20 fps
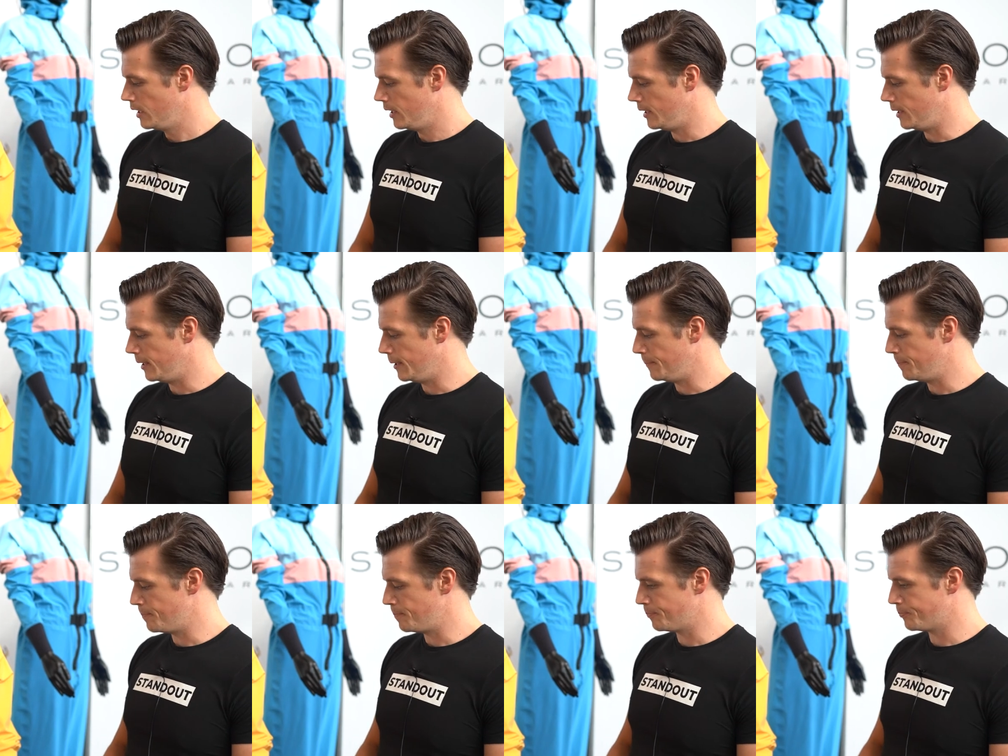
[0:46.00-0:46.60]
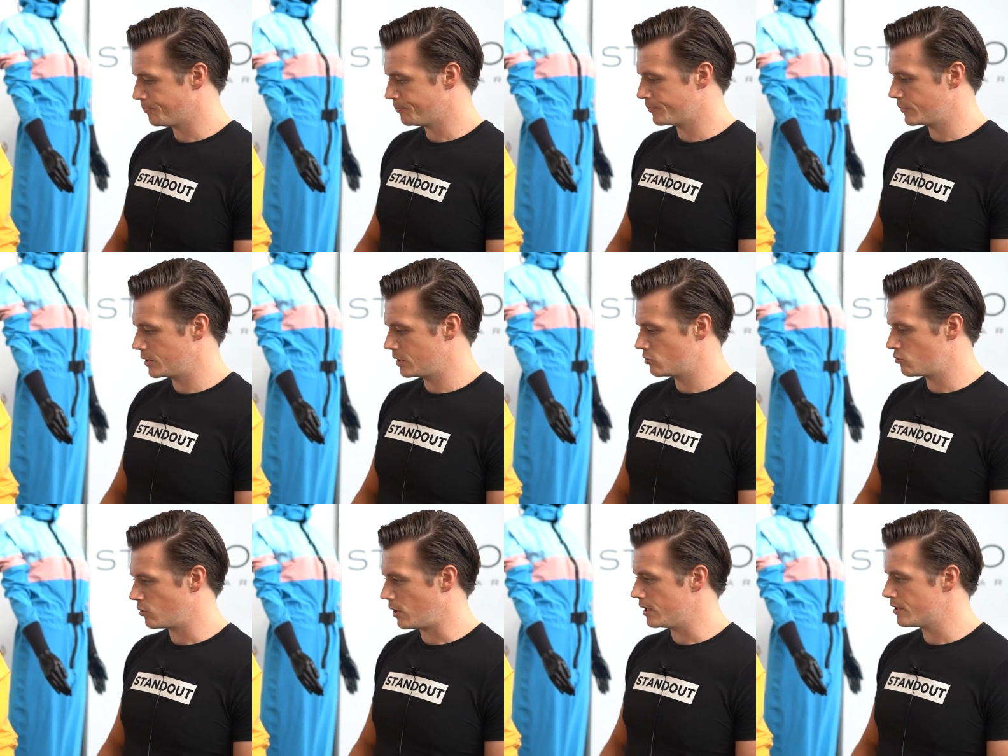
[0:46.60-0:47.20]
um,
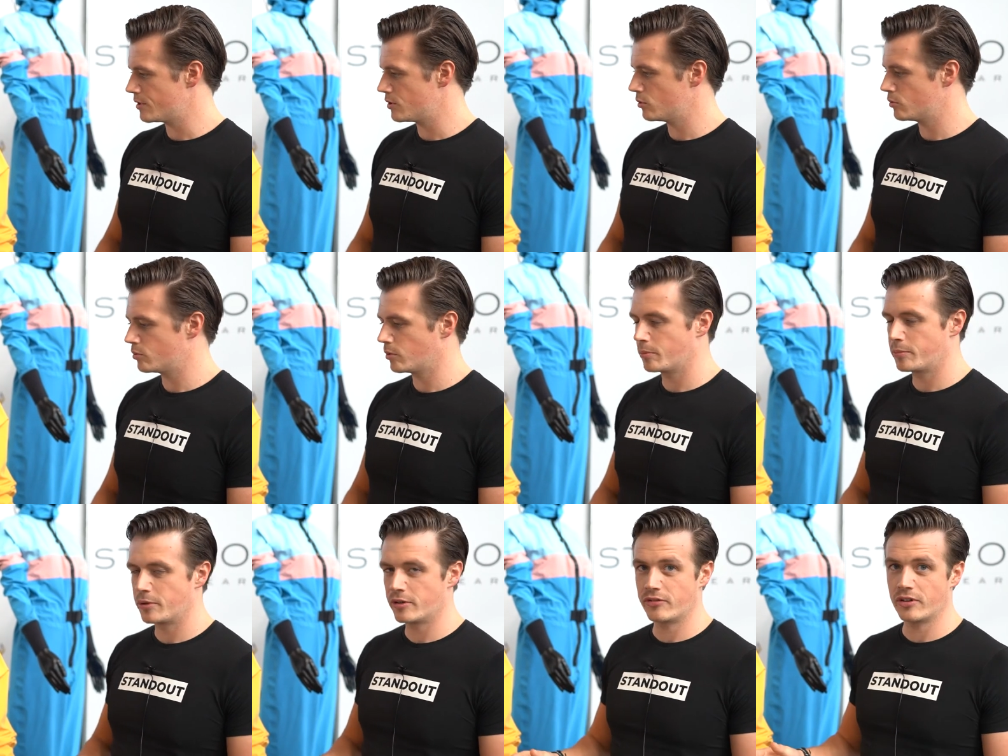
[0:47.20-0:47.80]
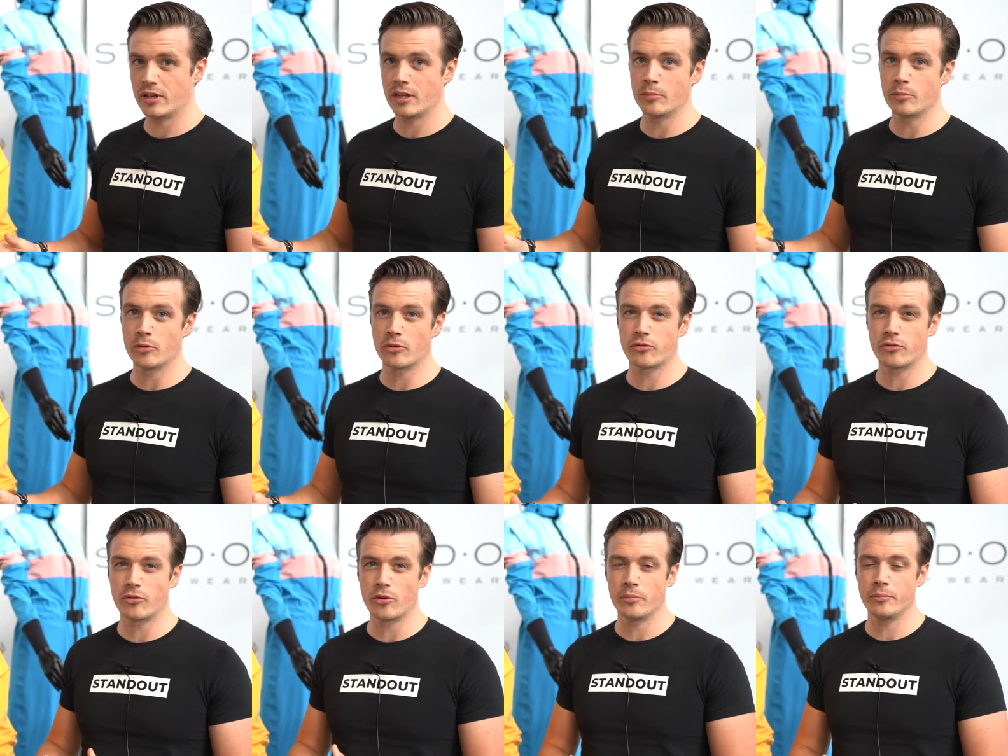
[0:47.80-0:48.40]
the dry suit will be available
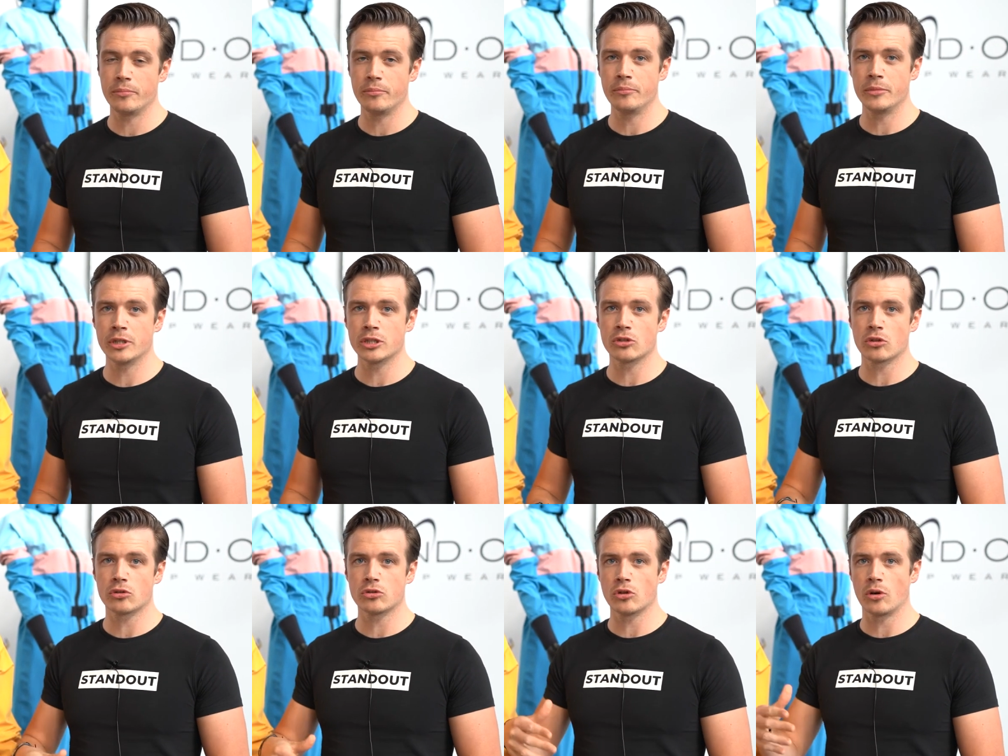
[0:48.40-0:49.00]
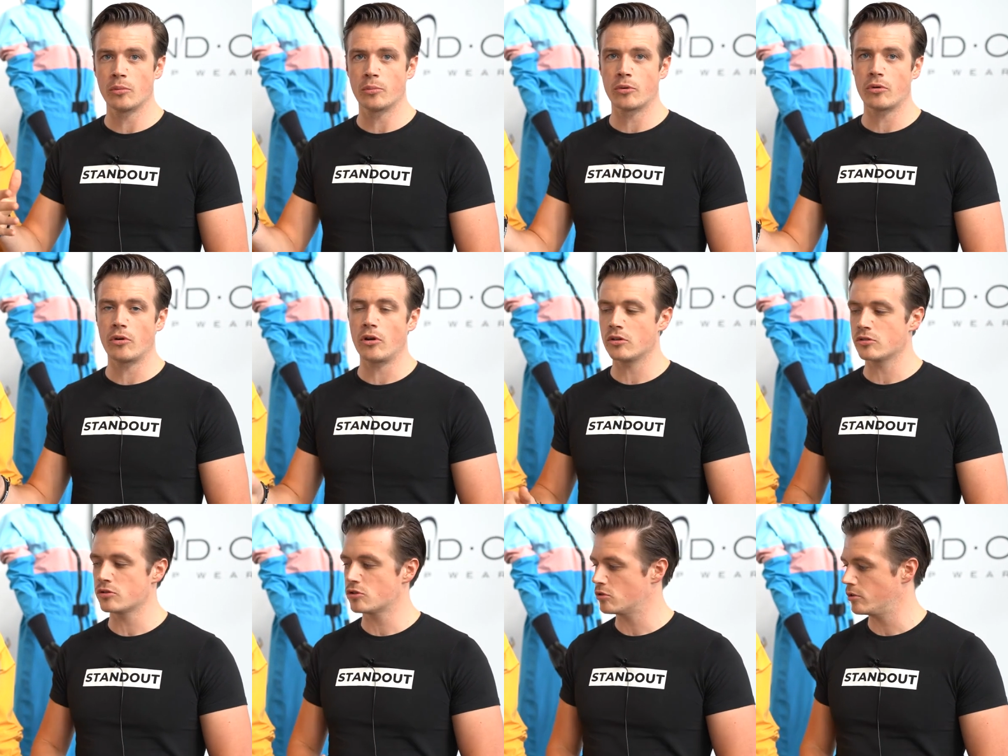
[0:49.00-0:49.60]
from mid-october
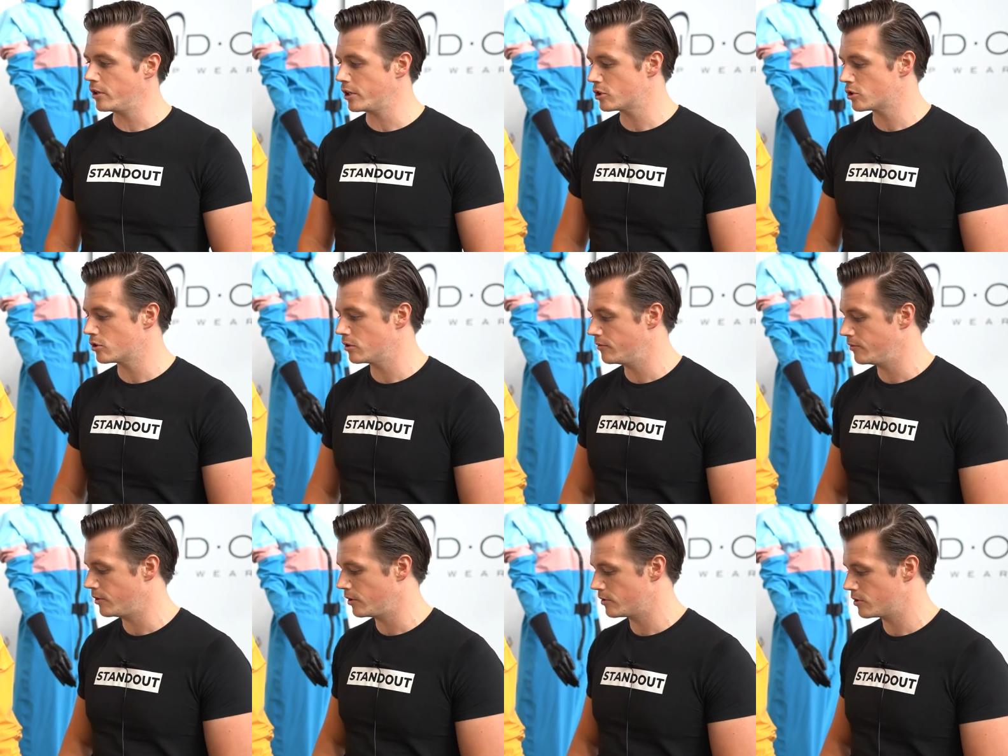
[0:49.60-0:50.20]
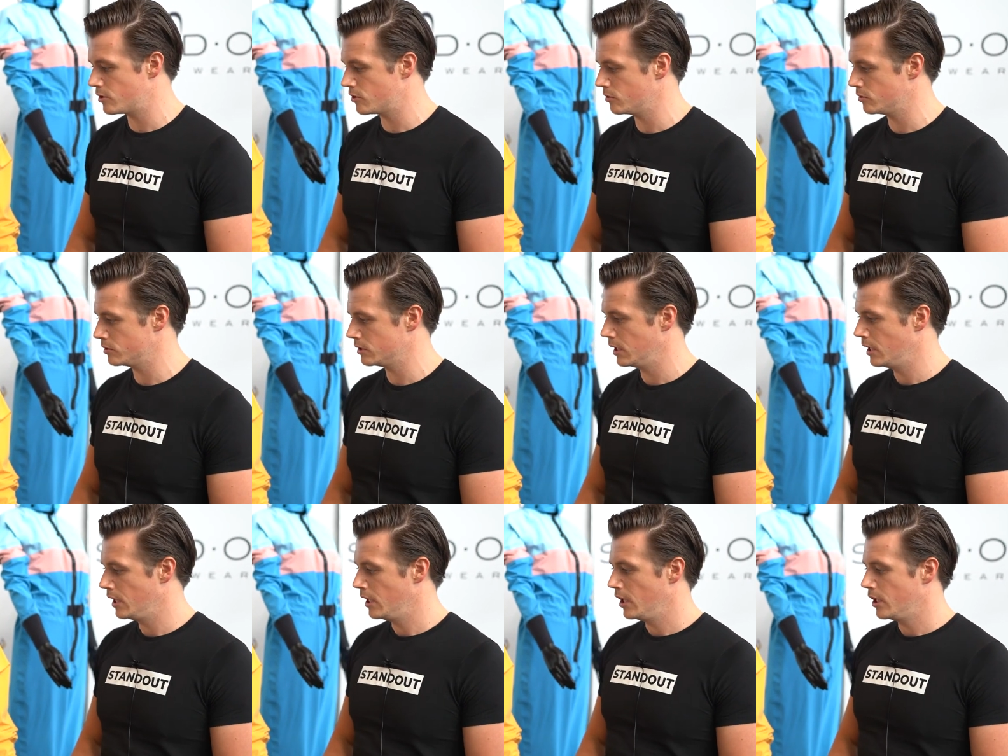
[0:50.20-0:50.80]
on so actually very soon